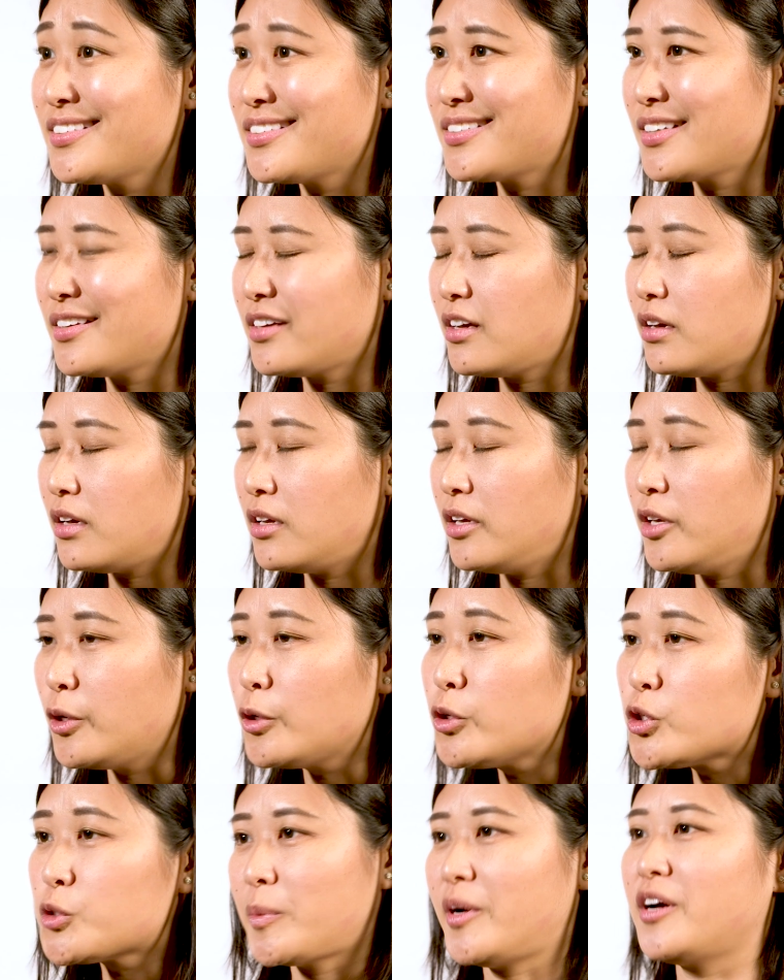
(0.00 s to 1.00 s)
is a
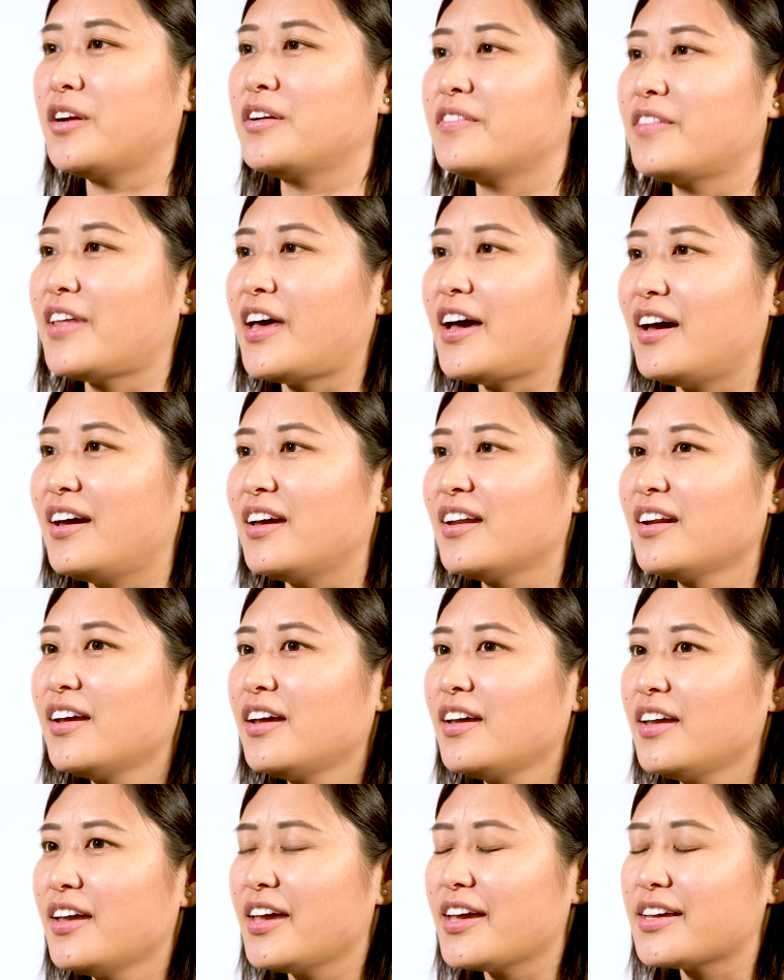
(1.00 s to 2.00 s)
huge part of that.
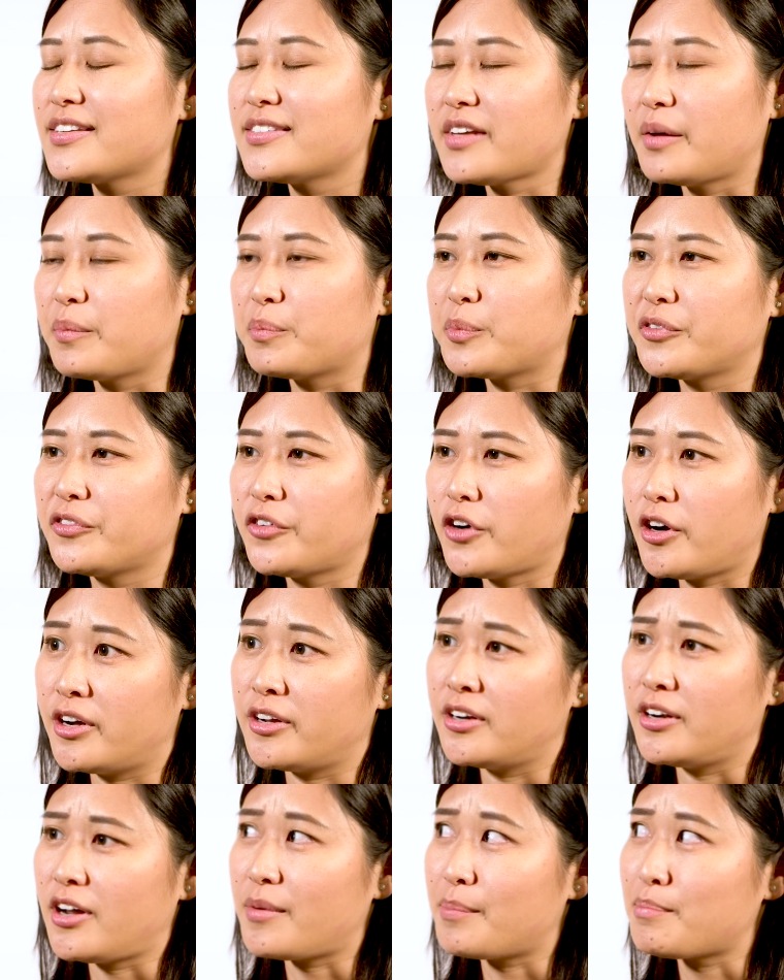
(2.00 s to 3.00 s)
Except
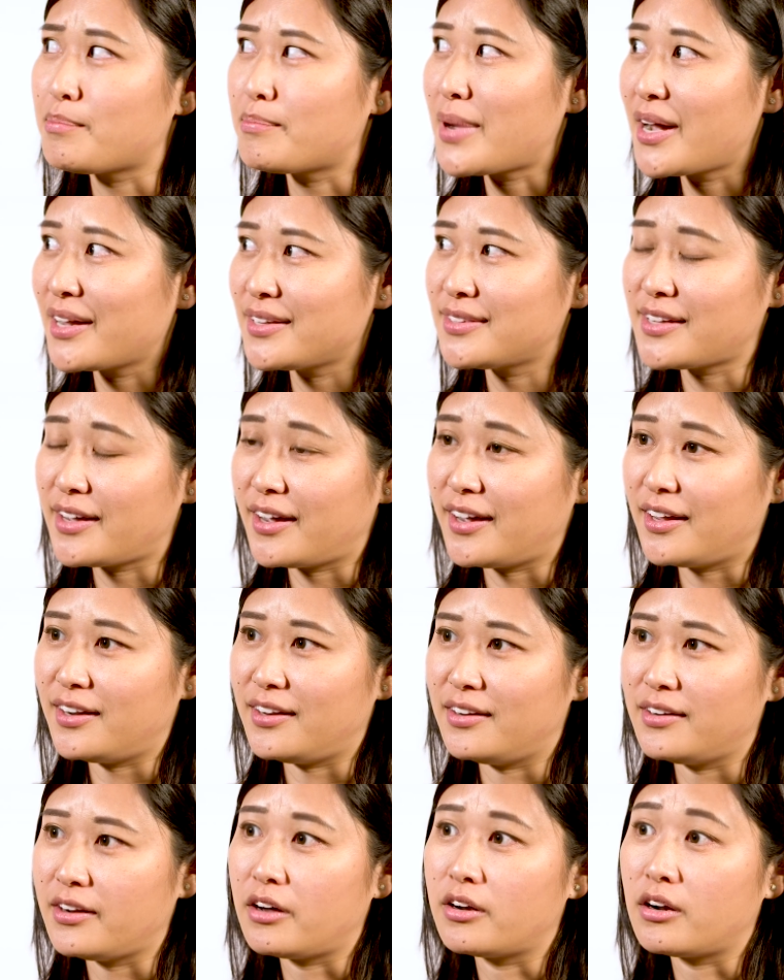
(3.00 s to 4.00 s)
on my side
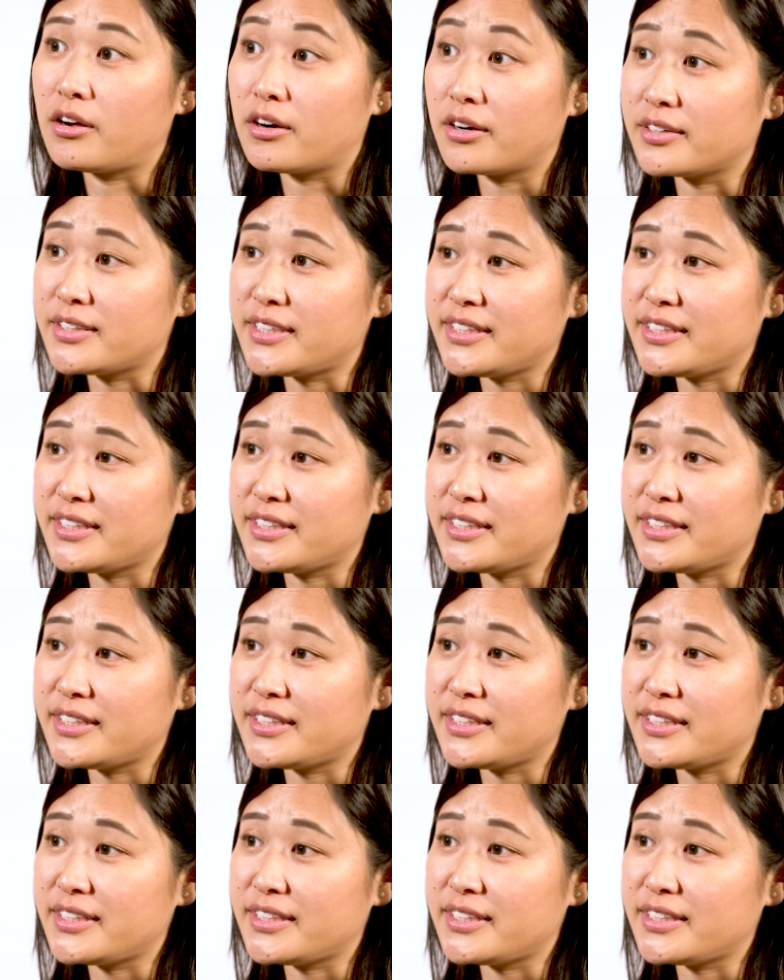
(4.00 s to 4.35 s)
and on our